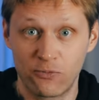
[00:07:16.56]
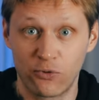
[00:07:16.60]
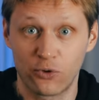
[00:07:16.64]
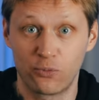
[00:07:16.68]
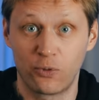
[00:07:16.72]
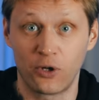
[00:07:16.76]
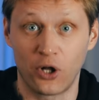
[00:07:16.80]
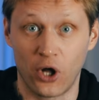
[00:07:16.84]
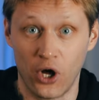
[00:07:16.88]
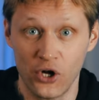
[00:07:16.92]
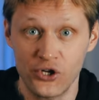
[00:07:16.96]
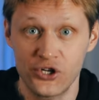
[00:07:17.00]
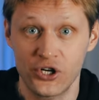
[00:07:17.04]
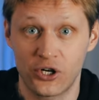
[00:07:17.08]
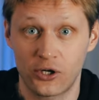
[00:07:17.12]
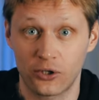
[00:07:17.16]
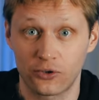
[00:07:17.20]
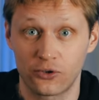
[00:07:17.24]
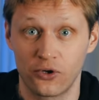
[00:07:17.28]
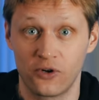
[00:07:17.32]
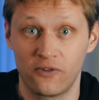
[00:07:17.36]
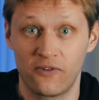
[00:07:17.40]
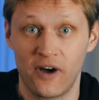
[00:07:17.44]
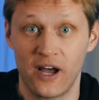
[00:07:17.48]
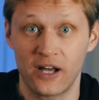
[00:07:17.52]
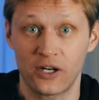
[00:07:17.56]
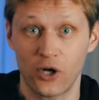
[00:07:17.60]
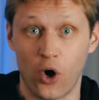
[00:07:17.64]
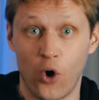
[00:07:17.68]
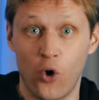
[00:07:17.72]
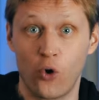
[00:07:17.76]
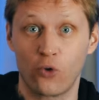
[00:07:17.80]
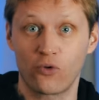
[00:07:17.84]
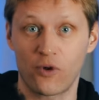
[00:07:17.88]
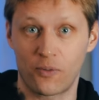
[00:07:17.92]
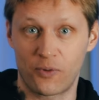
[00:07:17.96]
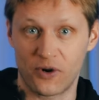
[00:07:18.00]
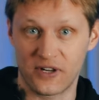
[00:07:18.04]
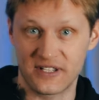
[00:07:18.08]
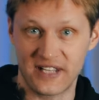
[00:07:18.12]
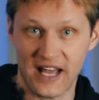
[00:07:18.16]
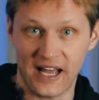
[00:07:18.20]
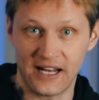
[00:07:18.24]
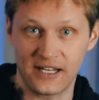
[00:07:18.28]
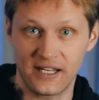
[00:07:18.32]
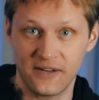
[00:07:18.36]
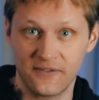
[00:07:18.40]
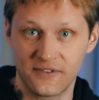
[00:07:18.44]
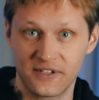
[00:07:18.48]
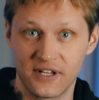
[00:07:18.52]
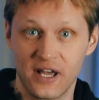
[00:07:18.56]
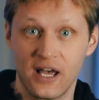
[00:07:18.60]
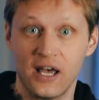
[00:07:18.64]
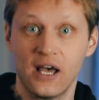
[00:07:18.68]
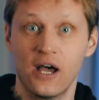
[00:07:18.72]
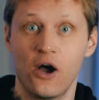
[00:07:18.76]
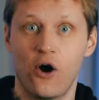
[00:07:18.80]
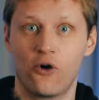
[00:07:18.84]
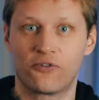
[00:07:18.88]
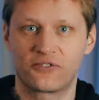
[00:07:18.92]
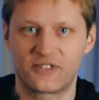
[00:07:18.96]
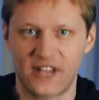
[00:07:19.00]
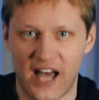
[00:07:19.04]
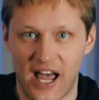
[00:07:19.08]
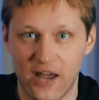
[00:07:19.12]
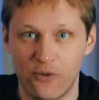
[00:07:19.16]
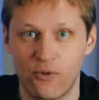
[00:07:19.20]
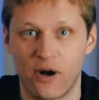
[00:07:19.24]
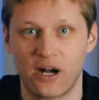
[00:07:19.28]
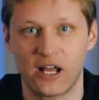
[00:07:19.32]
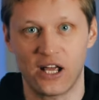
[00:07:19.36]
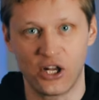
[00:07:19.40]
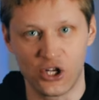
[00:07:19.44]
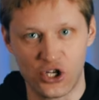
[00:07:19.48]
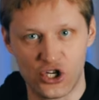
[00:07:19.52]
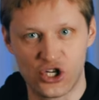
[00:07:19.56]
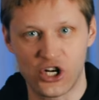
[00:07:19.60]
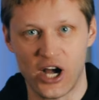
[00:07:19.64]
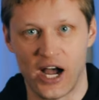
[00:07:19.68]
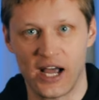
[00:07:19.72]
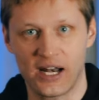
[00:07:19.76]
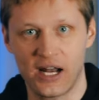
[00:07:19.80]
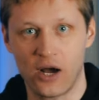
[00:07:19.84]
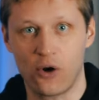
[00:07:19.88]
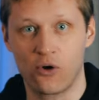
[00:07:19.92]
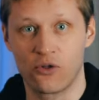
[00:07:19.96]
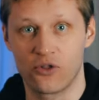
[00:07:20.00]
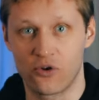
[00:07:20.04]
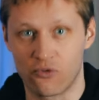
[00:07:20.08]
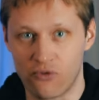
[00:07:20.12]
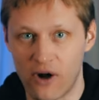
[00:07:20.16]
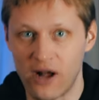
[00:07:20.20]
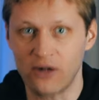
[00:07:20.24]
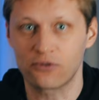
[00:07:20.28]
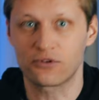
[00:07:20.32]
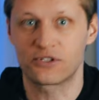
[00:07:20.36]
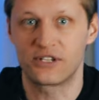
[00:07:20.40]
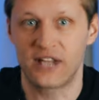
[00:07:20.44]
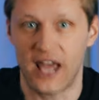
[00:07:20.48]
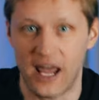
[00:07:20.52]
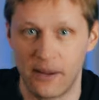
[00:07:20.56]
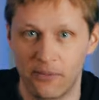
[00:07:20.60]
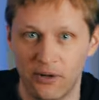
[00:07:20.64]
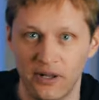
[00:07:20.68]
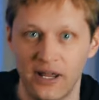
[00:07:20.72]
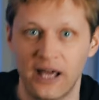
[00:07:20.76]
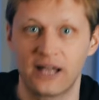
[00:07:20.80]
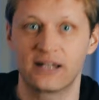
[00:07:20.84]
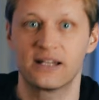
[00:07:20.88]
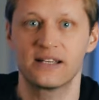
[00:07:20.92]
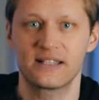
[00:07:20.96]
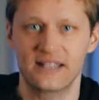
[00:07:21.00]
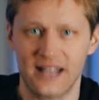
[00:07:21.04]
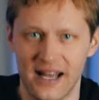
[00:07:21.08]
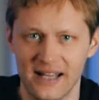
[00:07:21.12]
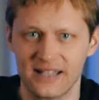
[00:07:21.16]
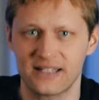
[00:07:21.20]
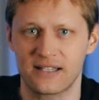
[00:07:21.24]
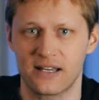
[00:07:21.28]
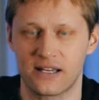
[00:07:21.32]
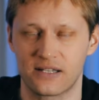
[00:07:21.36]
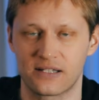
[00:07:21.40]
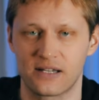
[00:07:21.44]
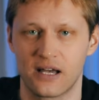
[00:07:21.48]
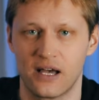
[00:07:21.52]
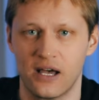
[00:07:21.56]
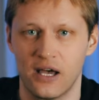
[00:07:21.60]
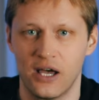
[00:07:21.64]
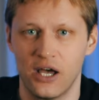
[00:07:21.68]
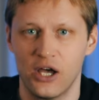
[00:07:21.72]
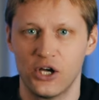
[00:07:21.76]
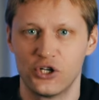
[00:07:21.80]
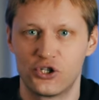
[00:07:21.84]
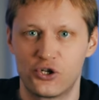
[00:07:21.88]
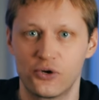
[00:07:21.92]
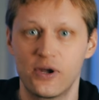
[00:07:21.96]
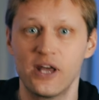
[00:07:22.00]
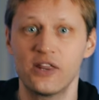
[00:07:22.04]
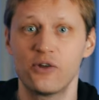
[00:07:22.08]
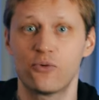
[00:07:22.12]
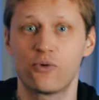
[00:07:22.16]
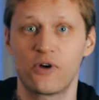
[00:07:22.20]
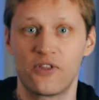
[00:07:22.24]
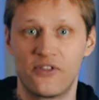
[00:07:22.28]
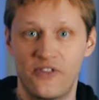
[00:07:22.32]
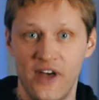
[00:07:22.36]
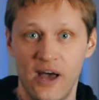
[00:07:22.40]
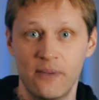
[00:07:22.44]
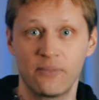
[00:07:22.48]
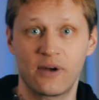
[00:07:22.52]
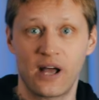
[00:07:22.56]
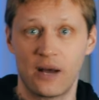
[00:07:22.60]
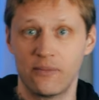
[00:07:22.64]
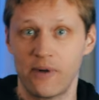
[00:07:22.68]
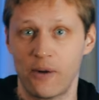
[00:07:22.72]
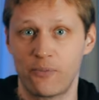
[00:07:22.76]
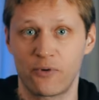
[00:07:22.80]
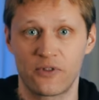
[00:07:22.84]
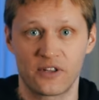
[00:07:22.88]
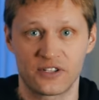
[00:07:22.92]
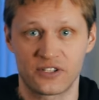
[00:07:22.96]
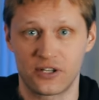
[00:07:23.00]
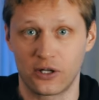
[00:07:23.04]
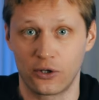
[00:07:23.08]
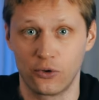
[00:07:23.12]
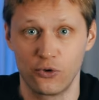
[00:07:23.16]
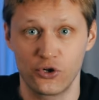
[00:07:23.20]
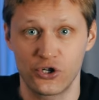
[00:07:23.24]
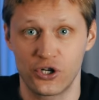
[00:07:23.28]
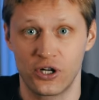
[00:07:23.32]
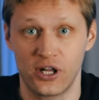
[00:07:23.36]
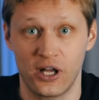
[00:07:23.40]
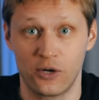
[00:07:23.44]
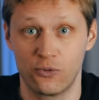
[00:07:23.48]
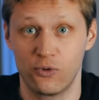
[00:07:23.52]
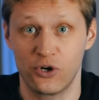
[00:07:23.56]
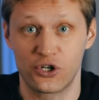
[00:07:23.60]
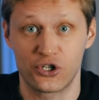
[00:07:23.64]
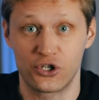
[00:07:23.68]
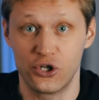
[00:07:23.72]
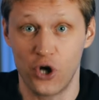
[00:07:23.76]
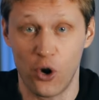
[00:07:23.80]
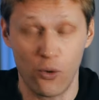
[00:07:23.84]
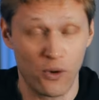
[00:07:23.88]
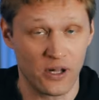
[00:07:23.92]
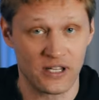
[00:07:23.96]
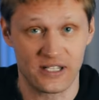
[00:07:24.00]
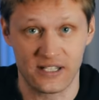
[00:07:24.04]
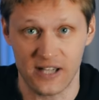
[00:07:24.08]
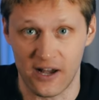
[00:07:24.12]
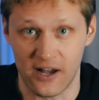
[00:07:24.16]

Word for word: it would be logical to invite all representatives of Taiwan in China on the round table and discuss this. Together with them come up with a solution in which no one